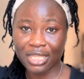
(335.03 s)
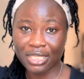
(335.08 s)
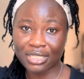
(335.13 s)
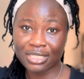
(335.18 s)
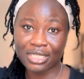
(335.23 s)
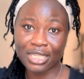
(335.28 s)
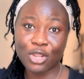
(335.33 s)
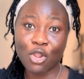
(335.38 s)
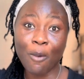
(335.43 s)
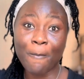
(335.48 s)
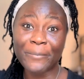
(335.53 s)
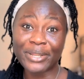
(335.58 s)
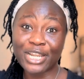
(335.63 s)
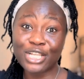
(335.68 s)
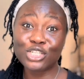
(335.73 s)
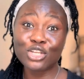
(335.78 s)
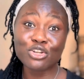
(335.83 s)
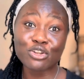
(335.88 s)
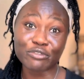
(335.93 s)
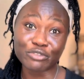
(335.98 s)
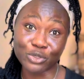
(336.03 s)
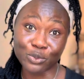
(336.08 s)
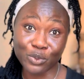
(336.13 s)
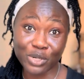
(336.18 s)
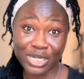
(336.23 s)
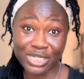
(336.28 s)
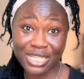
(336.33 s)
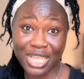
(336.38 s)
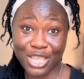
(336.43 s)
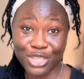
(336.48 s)
the combination of the
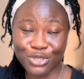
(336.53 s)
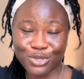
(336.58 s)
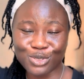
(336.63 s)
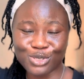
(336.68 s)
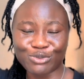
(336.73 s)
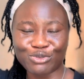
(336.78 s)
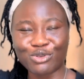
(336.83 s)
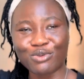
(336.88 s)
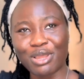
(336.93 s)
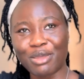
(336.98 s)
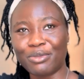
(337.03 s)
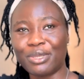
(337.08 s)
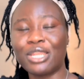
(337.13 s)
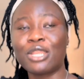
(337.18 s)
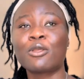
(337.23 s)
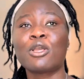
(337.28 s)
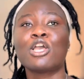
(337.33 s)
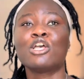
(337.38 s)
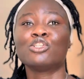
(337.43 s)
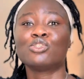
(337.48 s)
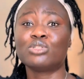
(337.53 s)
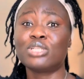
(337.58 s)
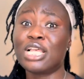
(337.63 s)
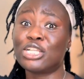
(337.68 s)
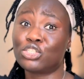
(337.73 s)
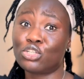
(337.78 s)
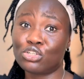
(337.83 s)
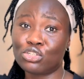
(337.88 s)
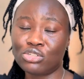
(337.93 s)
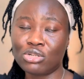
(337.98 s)
words I use, if you know what I mean. So
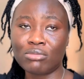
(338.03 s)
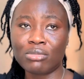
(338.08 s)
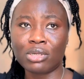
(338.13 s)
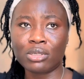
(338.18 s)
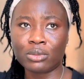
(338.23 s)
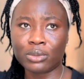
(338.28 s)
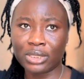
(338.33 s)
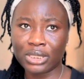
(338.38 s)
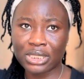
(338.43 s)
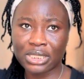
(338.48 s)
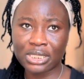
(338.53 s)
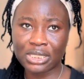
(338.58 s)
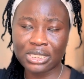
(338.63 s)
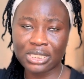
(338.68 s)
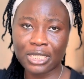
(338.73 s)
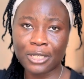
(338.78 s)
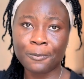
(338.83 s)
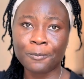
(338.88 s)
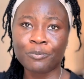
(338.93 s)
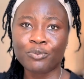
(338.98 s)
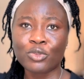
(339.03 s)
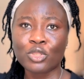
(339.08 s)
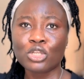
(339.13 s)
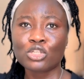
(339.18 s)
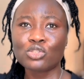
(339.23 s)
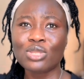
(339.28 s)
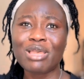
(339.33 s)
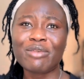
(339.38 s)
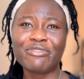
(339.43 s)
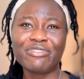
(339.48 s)
that's just normal words, you see.
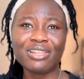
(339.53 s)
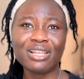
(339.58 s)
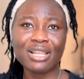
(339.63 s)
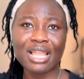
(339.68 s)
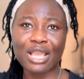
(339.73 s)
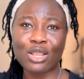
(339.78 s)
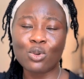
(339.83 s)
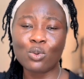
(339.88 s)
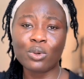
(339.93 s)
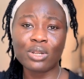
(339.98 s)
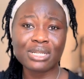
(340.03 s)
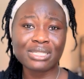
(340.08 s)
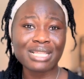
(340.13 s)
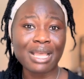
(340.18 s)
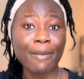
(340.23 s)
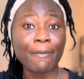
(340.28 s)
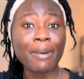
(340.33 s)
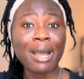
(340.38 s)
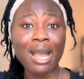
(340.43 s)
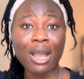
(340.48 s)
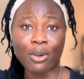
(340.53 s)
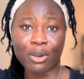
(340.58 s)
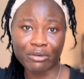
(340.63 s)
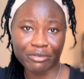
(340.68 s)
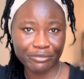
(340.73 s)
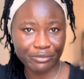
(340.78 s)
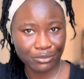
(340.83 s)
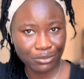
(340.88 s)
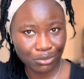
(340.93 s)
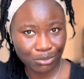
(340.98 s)
So I feel like words are
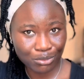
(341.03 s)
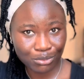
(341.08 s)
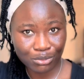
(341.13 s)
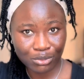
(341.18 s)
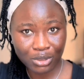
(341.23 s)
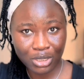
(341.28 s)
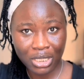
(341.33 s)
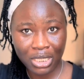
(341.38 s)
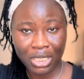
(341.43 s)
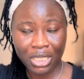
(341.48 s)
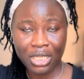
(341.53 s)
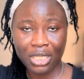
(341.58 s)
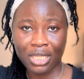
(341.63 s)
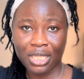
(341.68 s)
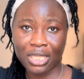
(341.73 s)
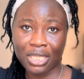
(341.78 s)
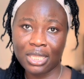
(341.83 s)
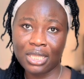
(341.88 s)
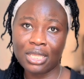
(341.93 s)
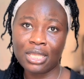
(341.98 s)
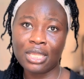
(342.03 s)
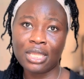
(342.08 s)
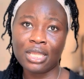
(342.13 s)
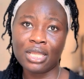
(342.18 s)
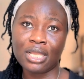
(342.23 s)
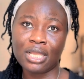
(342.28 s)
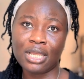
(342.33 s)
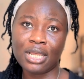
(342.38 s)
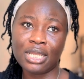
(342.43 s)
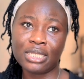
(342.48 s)
powerful, yeah.
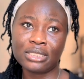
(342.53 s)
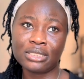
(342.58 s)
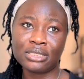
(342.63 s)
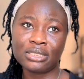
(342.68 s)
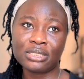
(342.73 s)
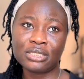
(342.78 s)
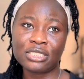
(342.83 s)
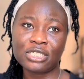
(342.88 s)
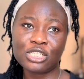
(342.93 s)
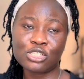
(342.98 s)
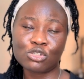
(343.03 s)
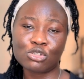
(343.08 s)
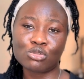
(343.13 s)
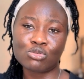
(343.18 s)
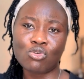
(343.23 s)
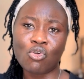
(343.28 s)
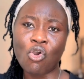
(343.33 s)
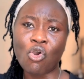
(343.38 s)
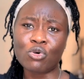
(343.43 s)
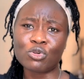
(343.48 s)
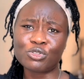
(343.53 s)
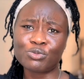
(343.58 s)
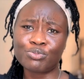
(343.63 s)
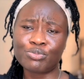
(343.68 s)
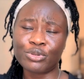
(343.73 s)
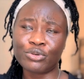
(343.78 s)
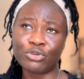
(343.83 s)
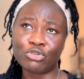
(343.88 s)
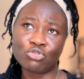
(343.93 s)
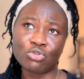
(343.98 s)
And this is not to go all
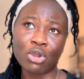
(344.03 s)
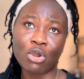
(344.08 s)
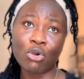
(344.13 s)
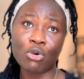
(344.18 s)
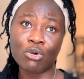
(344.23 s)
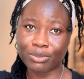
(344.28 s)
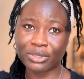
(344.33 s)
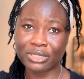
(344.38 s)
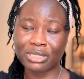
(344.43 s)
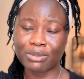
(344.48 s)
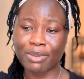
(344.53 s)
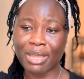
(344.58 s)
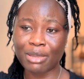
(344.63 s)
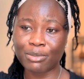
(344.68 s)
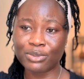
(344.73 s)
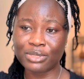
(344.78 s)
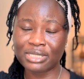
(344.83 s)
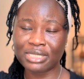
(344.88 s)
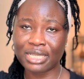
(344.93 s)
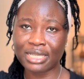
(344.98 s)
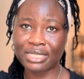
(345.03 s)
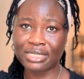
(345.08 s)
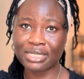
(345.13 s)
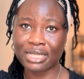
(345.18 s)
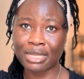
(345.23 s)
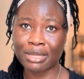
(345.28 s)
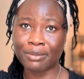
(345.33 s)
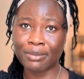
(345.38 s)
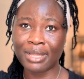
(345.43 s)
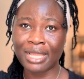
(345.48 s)
spiritual, but the Bible says,
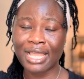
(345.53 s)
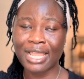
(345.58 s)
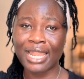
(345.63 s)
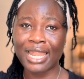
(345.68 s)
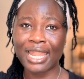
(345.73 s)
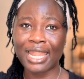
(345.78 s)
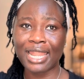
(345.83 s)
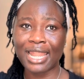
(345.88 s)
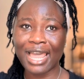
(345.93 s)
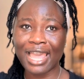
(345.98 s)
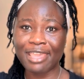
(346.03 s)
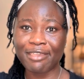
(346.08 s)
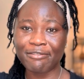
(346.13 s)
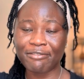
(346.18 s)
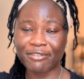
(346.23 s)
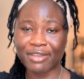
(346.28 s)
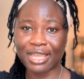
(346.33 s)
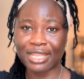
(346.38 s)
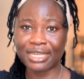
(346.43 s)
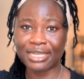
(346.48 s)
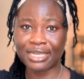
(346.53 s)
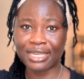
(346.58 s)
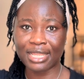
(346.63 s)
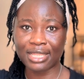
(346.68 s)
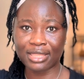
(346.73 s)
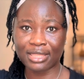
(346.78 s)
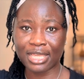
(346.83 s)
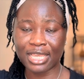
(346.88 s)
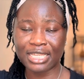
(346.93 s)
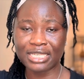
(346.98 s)
life and
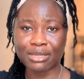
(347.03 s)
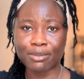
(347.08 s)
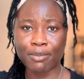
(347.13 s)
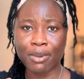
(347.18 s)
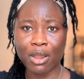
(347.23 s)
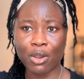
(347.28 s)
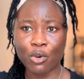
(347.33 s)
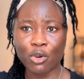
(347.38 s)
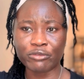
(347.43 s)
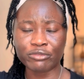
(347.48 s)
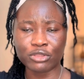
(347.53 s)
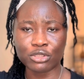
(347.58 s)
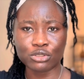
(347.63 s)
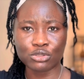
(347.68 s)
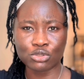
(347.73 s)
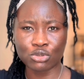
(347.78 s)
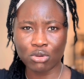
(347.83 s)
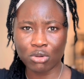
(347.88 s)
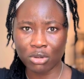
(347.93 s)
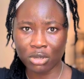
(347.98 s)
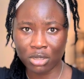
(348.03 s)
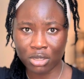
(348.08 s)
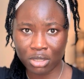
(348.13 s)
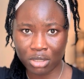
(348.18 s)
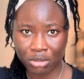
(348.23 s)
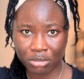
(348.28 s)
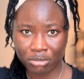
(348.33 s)
death are in the power of the tongue.